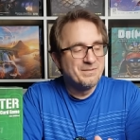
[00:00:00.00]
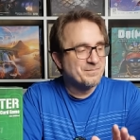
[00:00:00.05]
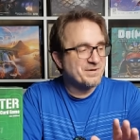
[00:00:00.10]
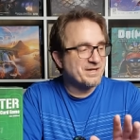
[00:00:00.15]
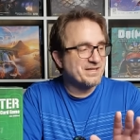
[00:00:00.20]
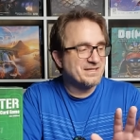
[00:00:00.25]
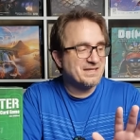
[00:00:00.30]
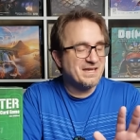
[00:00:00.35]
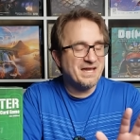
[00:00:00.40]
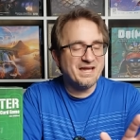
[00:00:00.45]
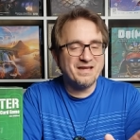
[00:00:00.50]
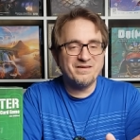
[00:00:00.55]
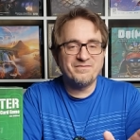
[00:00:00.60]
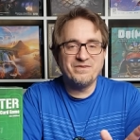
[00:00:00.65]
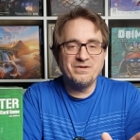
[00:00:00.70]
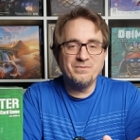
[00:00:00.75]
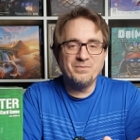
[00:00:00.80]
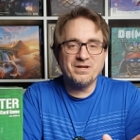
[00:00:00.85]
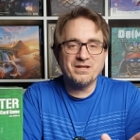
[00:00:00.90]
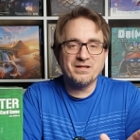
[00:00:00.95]
But yeah, if
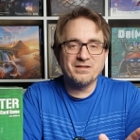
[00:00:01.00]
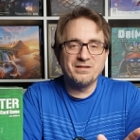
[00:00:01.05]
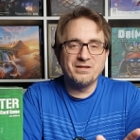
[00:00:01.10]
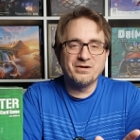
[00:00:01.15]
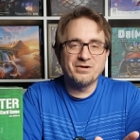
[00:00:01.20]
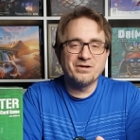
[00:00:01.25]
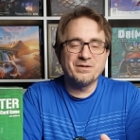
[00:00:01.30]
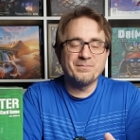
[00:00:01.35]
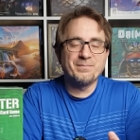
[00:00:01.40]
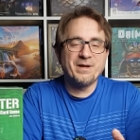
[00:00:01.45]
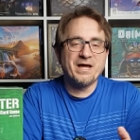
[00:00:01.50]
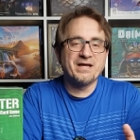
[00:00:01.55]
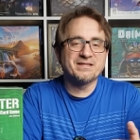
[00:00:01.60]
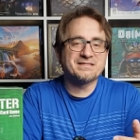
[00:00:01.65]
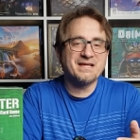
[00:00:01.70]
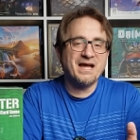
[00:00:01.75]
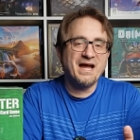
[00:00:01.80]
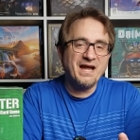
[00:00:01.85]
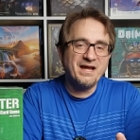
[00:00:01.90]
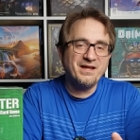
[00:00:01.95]
you want to learn about
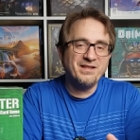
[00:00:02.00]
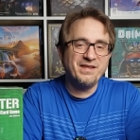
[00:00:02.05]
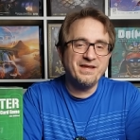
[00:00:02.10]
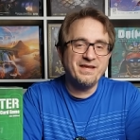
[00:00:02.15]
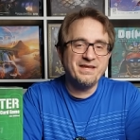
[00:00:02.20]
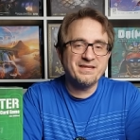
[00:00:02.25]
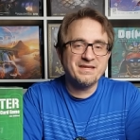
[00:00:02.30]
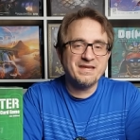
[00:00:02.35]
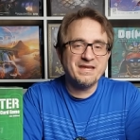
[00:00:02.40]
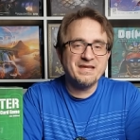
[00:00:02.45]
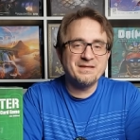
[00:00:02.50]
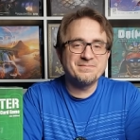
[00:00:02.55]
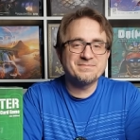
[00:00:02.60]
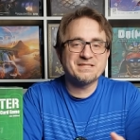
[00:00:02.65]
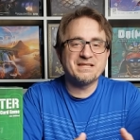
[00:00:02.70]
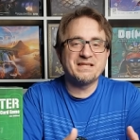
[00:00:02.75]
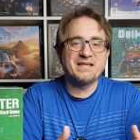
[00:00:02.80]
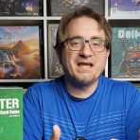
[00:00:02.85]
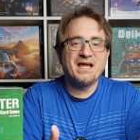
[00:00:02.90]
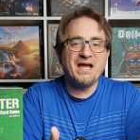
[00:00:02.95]
tile laying games
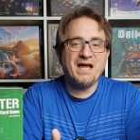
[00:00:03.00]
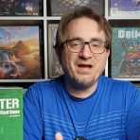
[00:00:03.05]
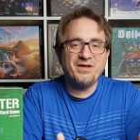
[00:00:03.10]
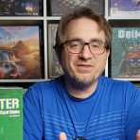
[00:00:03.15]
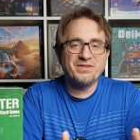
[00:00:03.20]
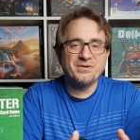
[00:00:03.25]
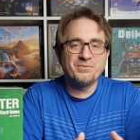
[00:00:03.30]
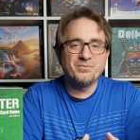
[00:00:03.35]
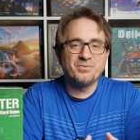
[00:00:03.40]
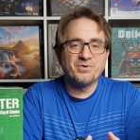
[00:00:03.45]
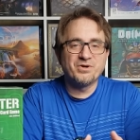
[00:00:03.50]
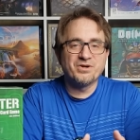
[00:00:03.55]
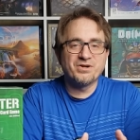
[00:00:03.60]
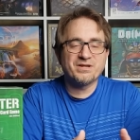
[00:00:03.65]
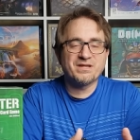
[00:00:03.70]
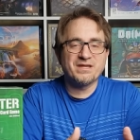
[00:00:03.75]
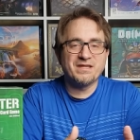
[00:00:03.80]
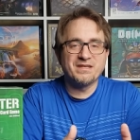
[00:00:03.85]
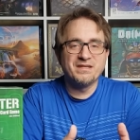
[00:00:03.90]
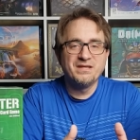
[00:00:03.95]
and how they
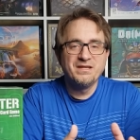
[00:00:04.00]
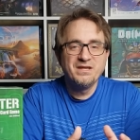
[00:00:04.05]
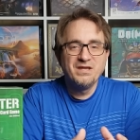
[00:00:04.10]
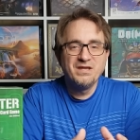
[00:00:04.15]
work and,